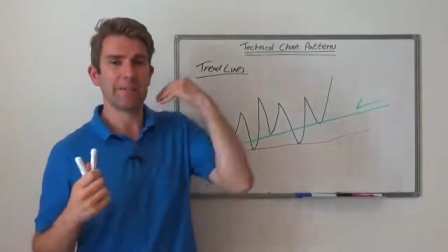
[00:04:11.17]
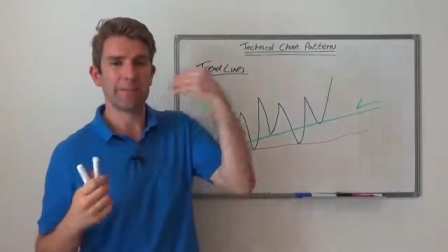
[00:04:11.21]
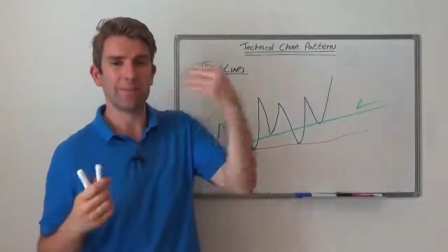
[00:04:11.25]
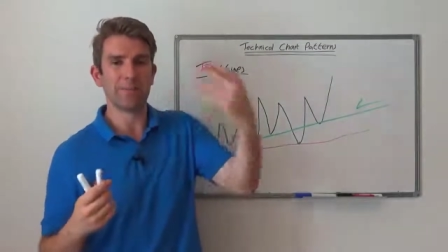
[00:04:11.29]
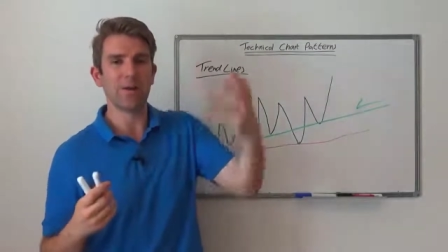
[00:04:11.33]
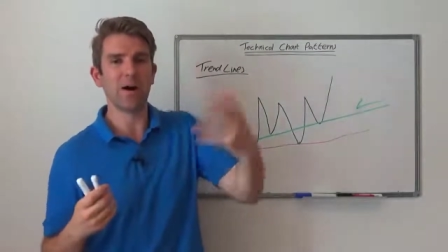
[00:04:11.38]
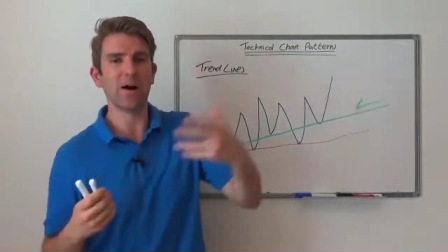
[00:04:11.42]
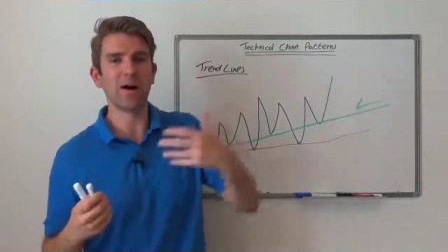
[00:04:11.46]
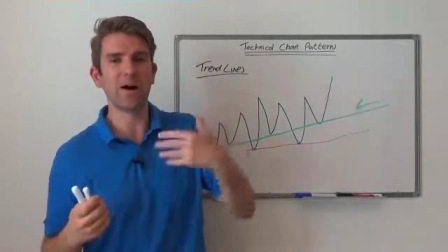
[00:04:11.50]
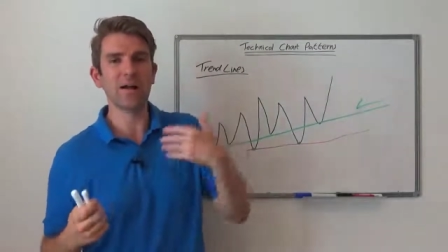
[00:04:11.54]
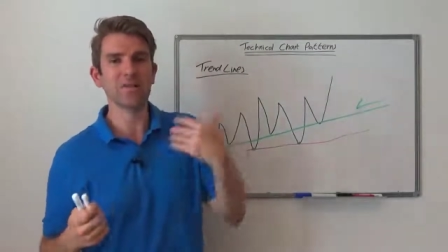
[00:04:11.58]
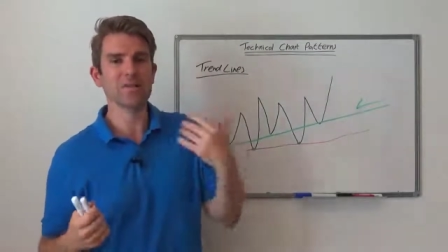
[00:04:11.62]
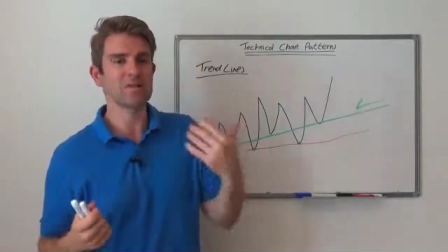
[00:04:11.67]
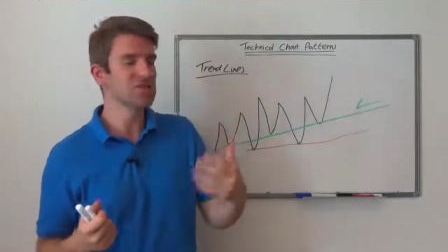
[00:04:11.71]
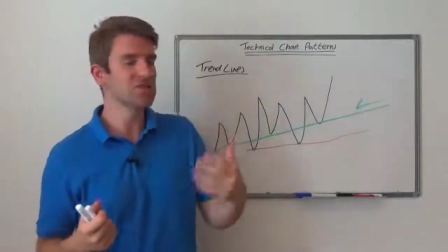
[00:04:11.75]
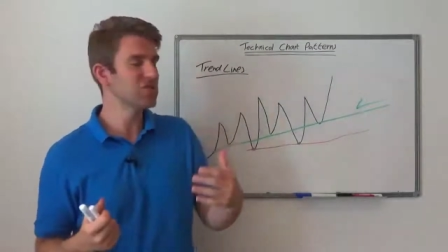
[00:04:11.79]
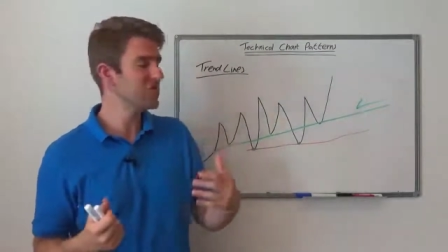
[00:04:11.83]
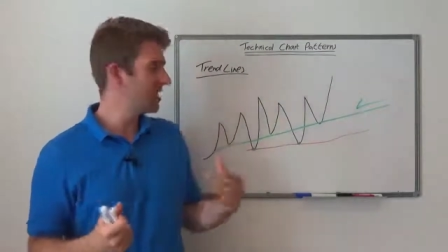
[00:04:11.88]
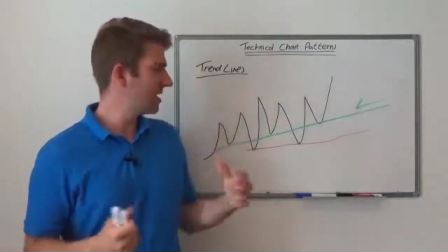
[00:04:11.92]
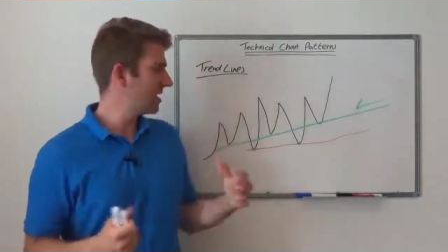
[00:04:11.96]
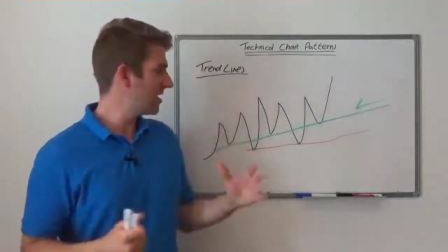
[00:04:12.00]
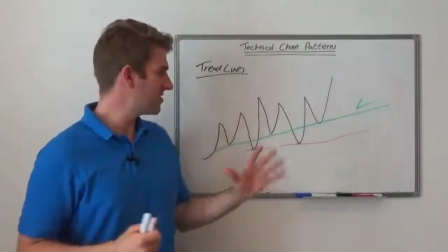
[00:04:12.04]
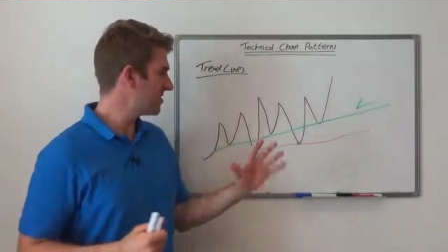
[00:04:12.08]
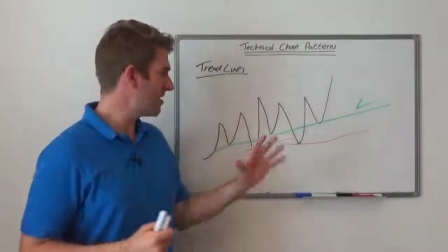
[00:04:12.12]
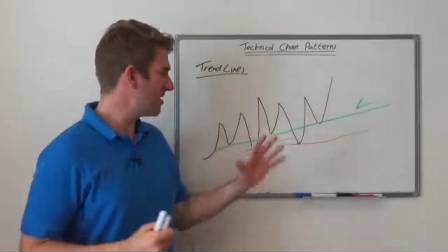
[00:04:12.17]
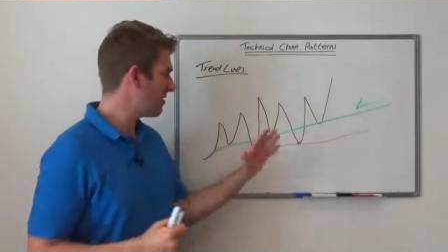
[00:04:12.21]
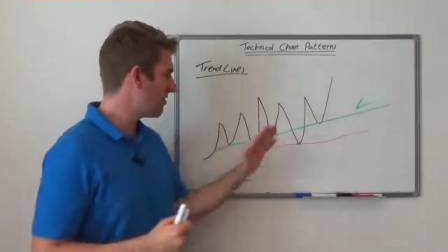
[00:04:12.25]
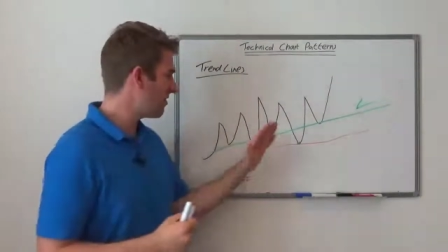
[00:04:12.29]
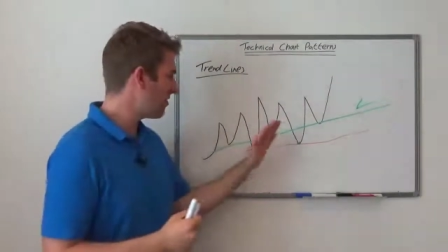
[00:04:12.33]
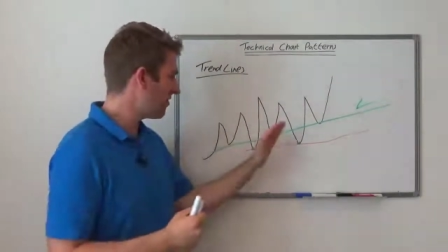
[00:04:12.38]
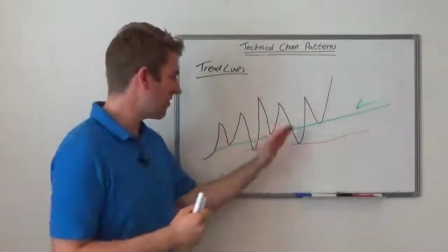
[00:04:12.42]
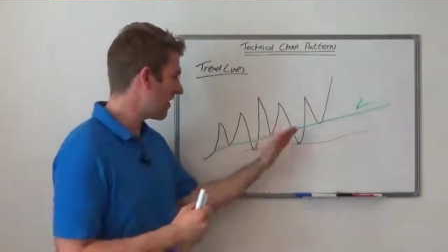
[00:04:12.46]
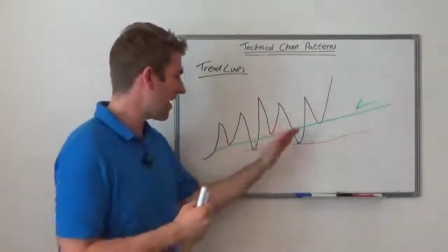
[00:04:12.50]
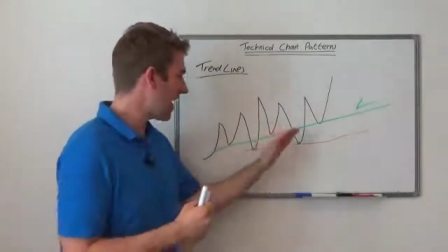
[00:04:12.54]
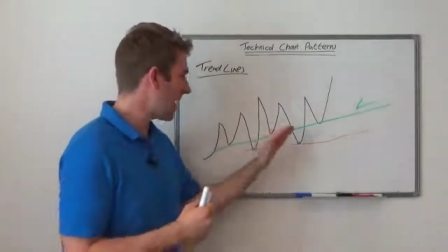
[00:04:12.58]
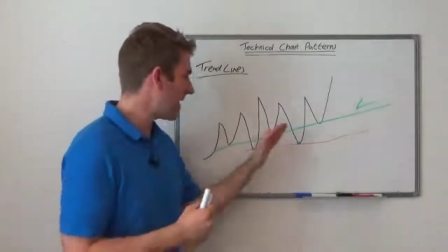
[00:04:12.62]
buyers and sellers are
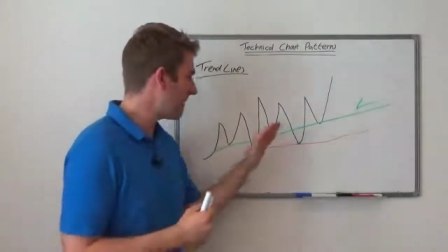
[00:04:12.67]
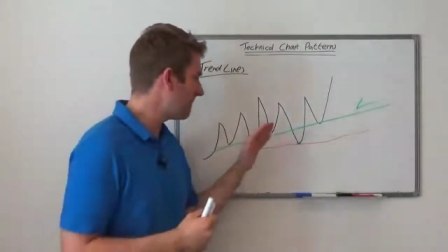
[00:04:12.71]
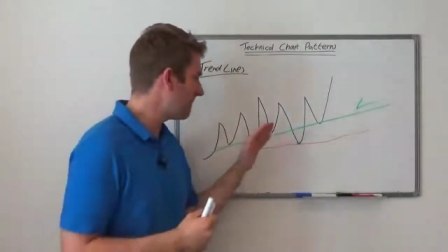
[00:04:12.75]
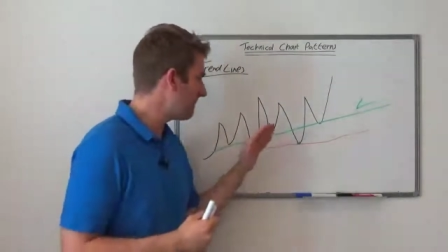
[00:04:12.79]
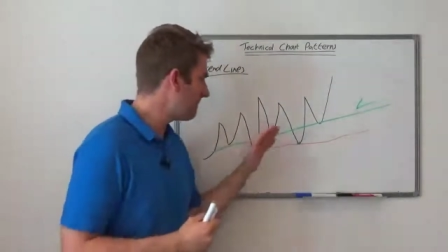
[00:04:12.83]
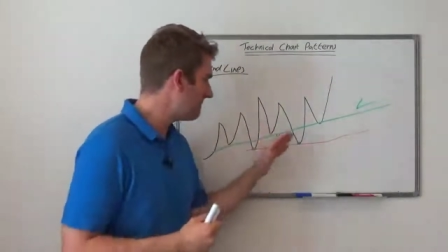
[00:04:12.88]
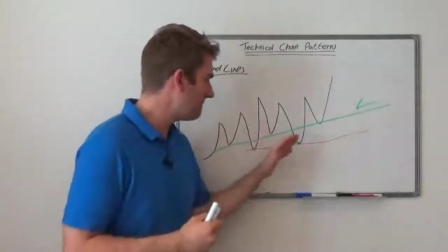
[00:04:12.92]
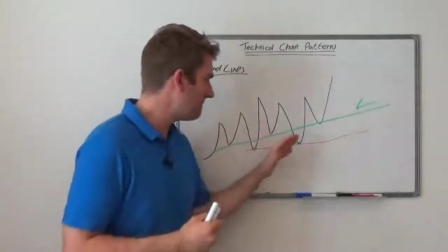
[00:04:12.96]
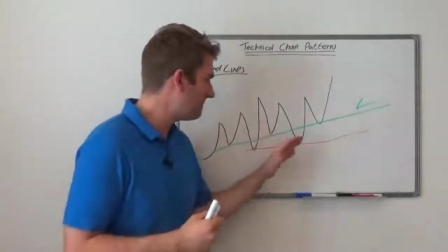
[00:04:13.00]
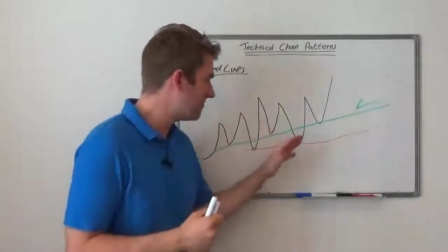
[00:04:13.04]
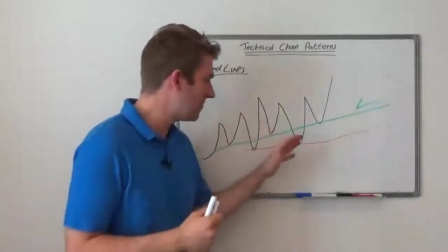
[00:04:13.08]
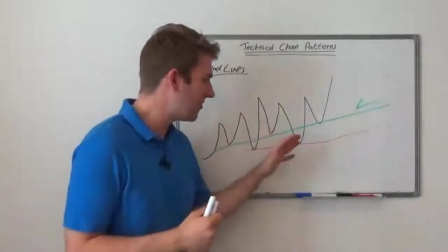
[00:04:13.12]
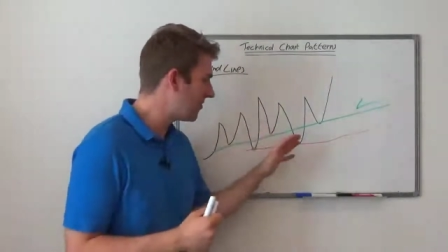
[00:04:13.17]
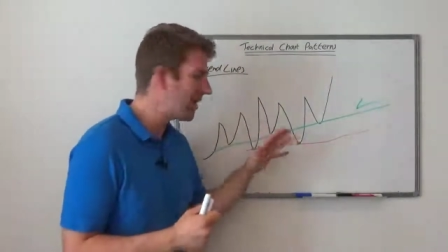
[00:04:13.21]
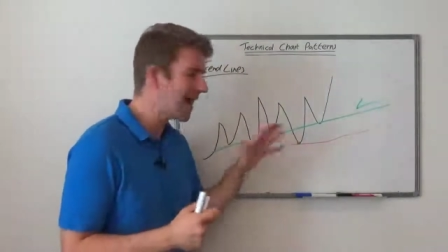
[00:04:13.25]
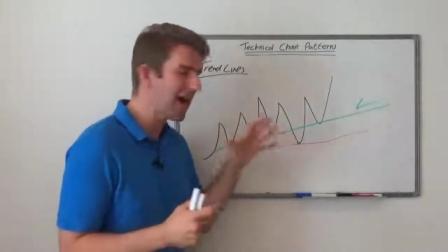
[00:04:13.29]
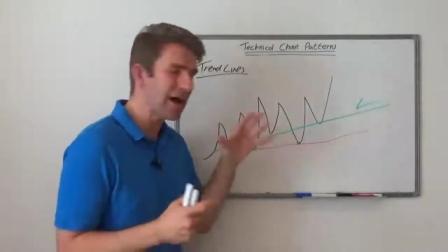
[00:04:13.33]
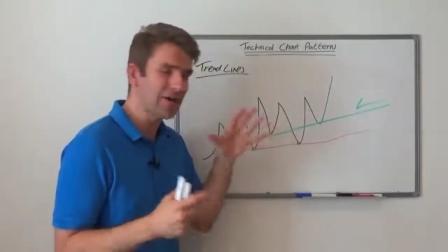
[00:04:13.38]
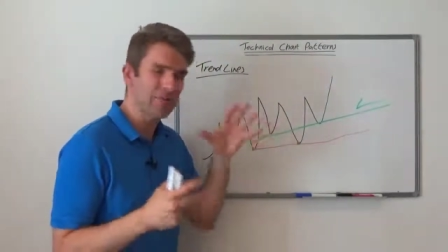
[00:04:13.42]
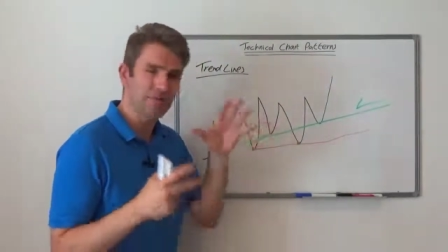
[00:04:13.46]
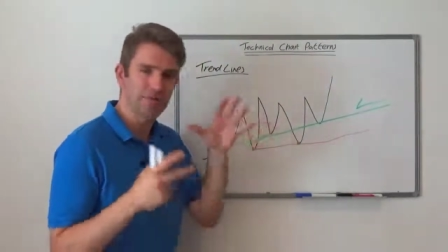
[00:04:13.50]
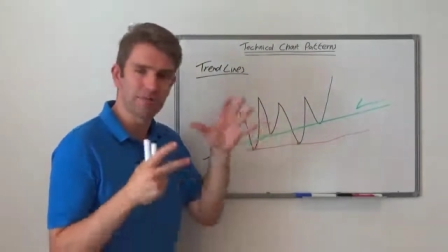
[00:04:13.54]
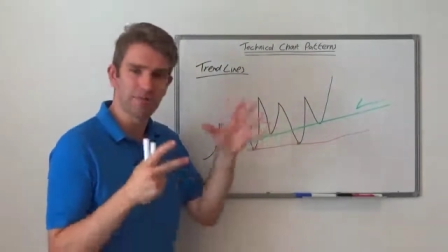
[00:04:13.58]
that